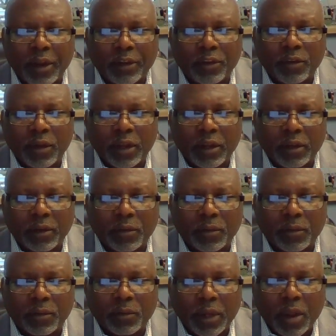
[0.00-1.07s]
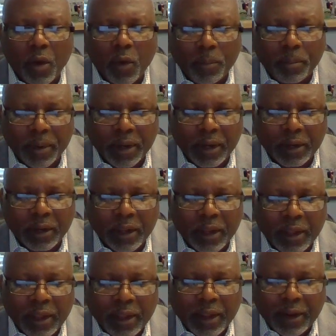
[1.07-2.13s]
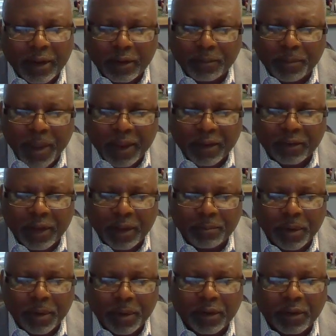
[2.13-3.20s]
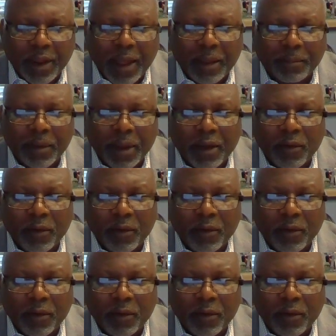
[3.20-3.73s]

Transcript: that you can reopen it, and it's past that period of time.